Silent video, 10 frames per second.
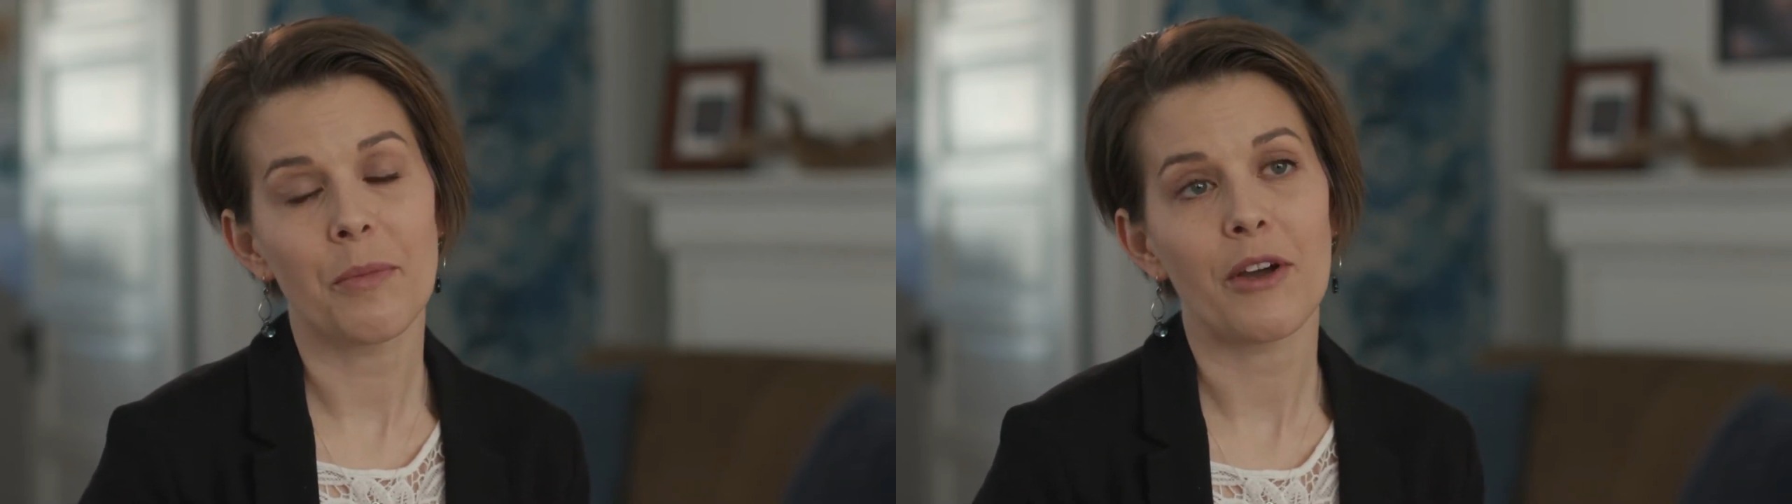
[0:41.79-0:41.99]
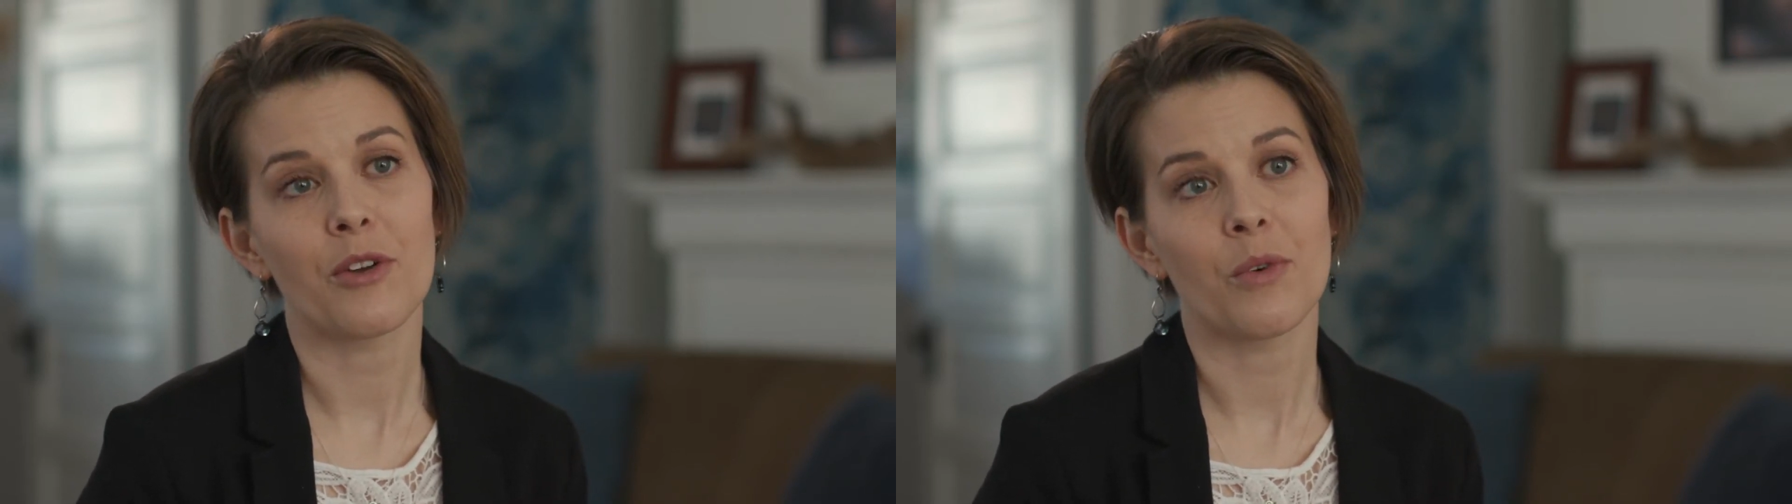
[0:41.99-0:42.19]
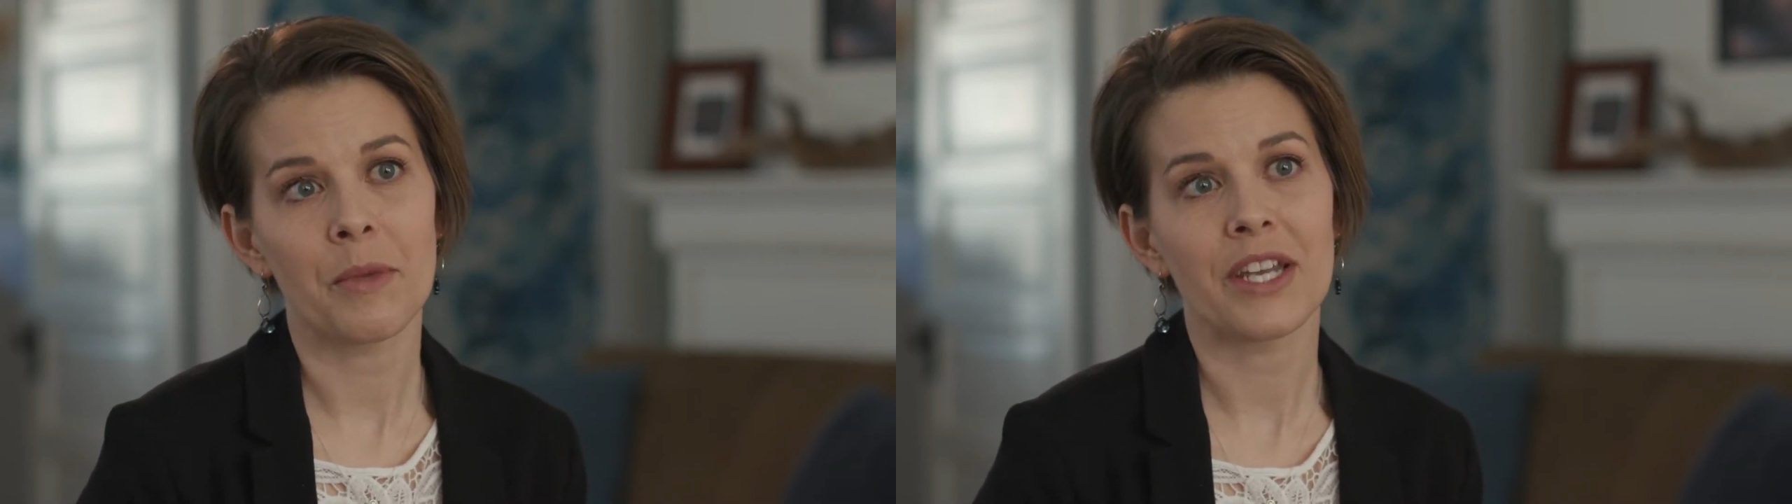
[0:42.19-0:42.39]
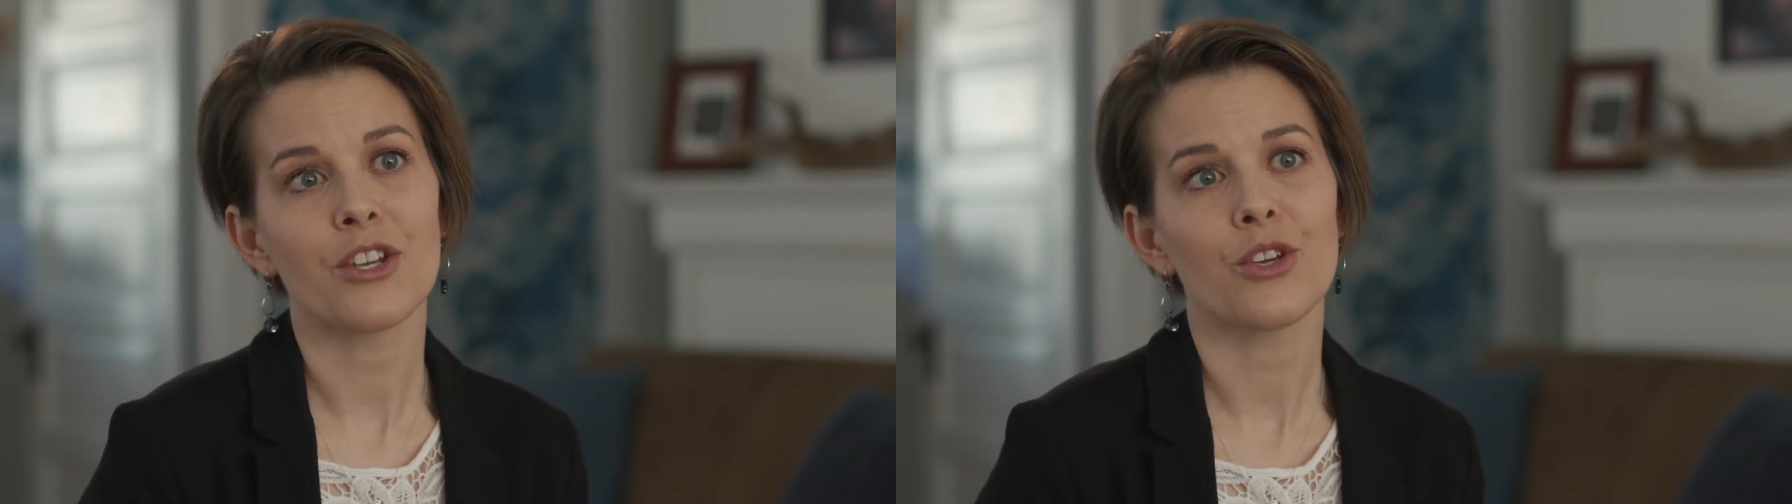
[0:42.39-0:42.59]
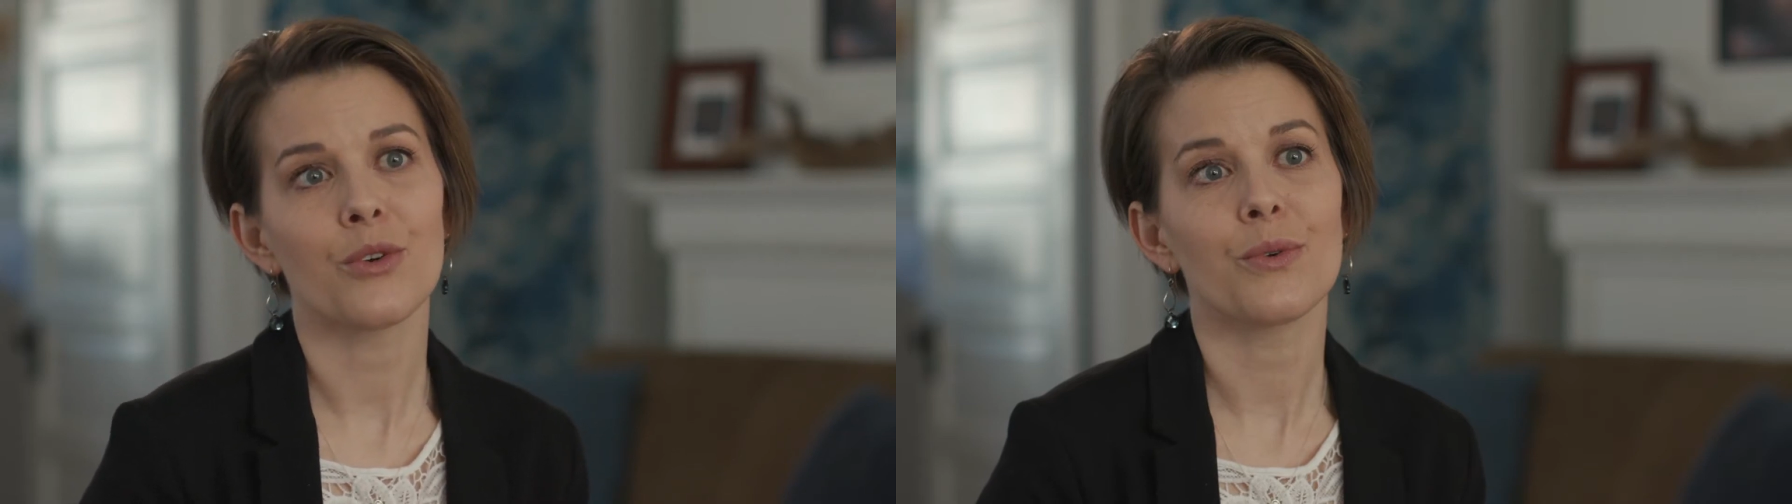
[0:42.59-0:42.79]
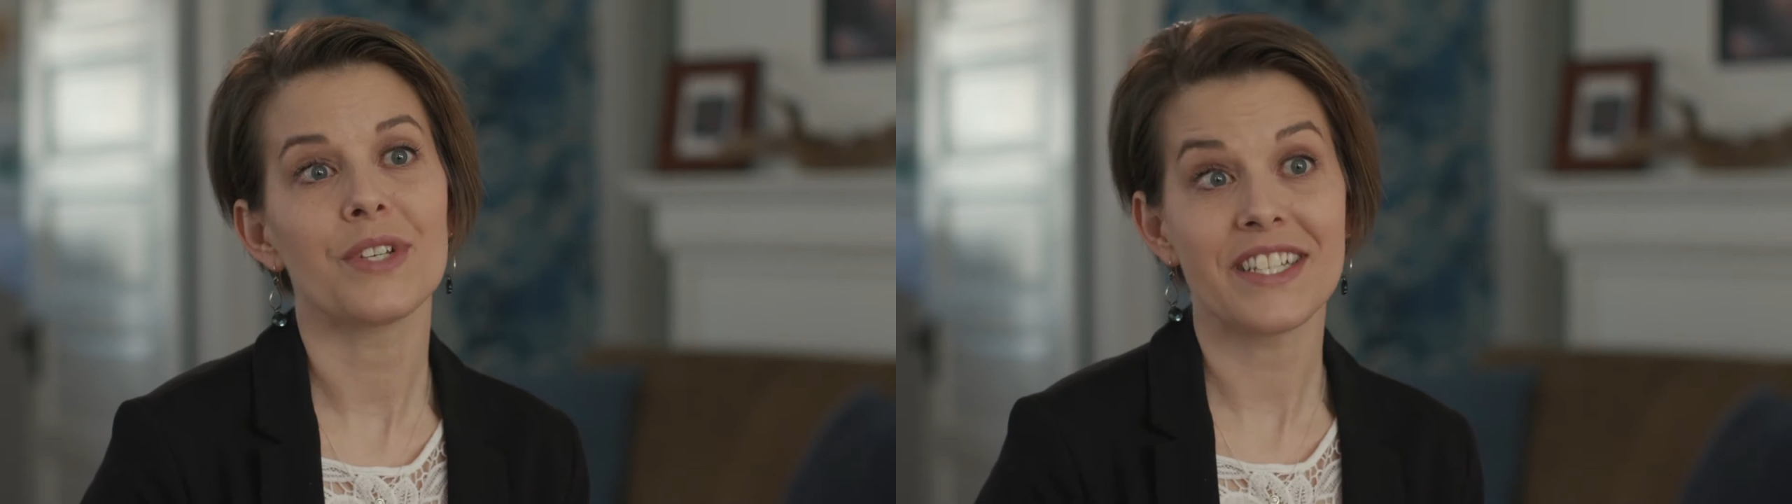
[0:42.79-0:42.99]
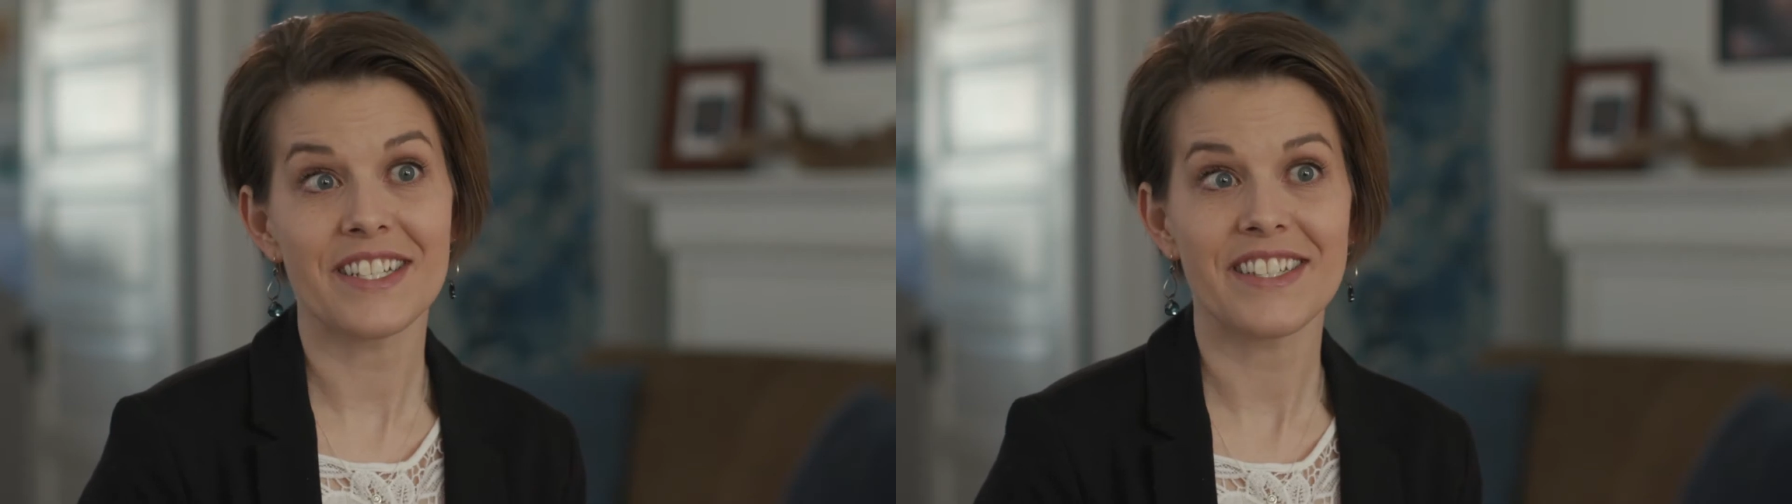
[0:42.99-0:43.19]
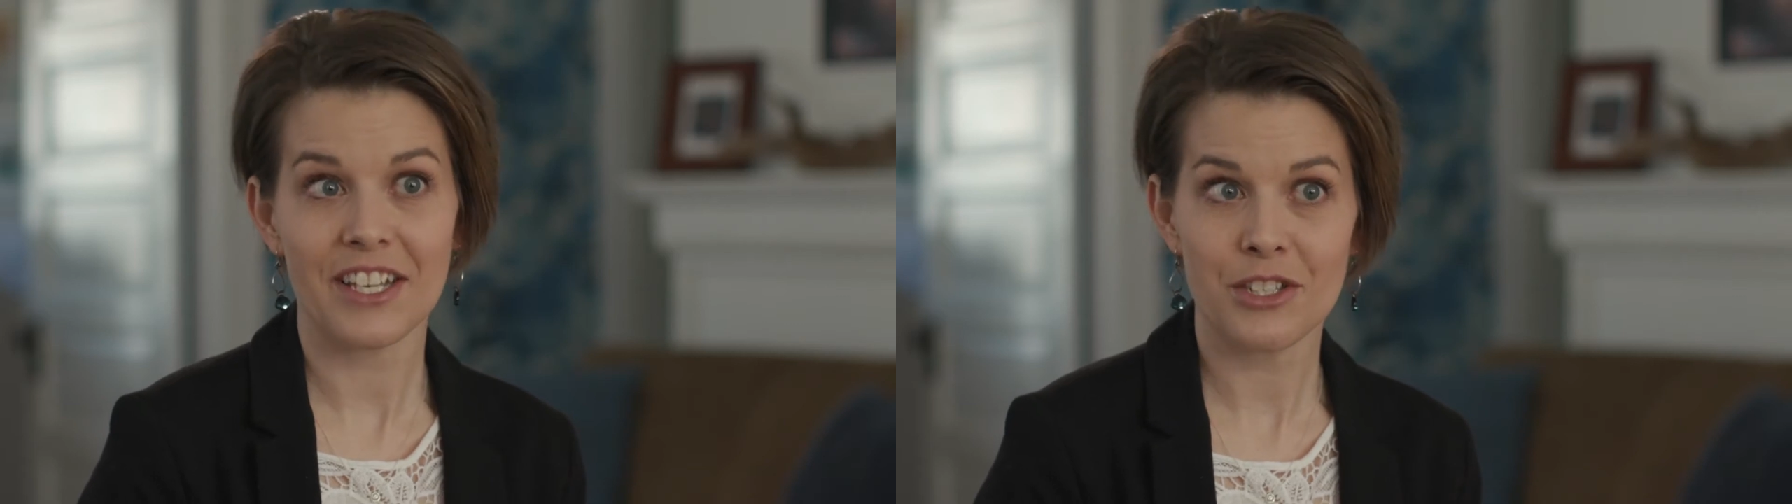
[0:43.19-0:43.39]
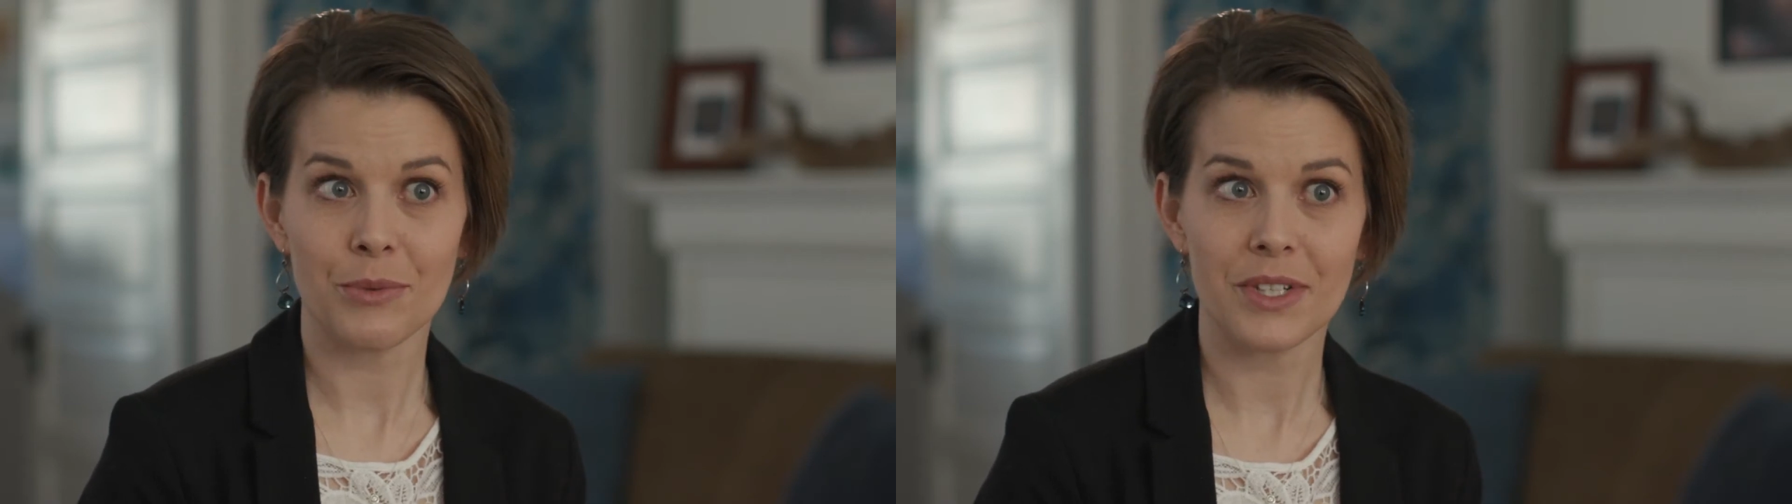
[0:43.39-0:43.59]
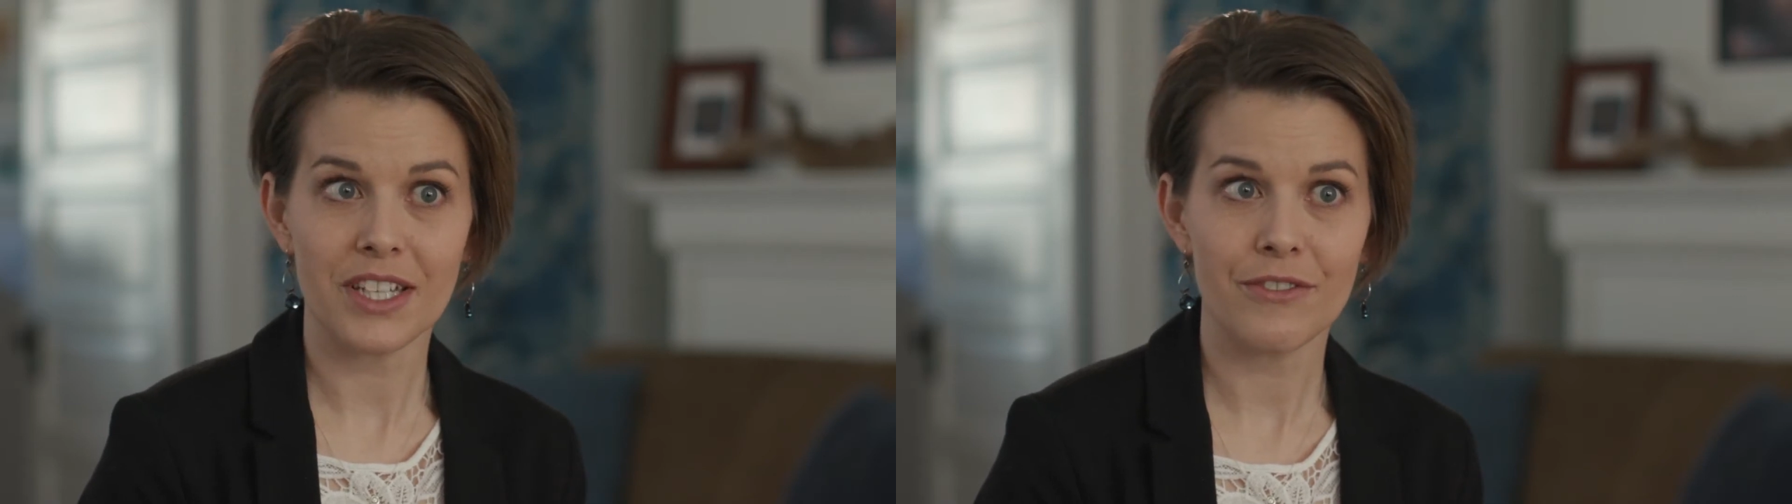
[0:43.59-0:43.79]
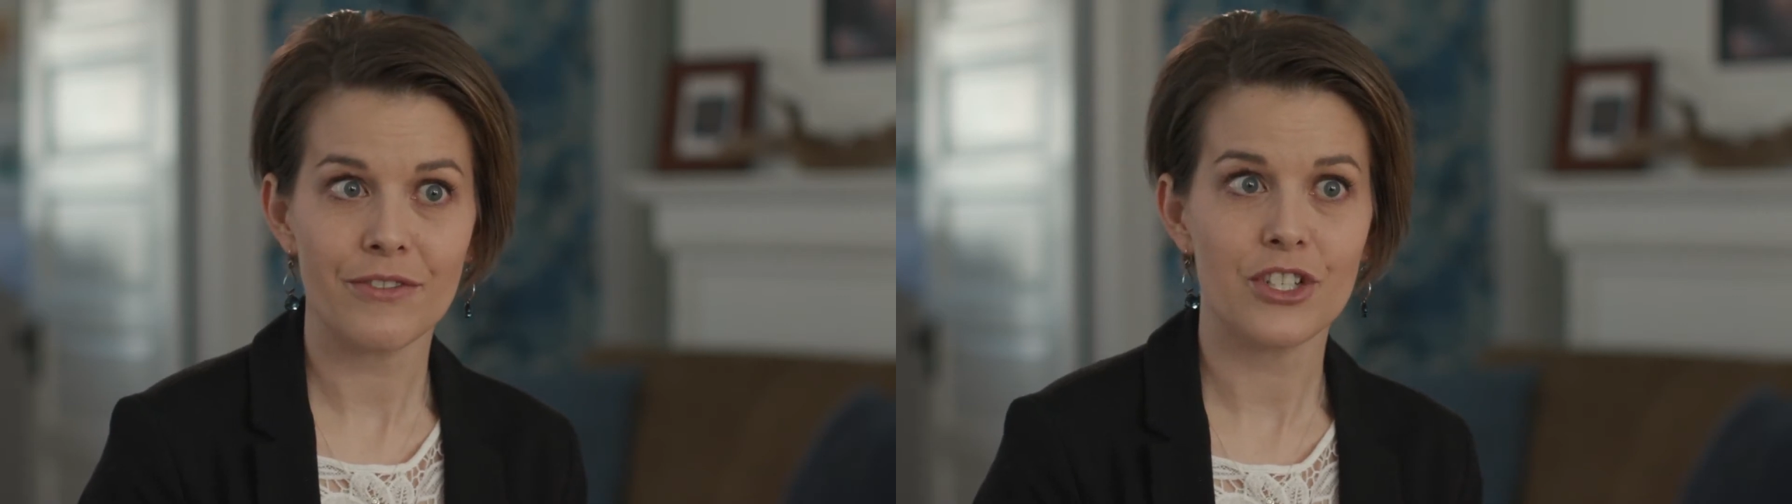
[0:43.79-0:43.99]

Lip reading: about a woman who did disaster relief.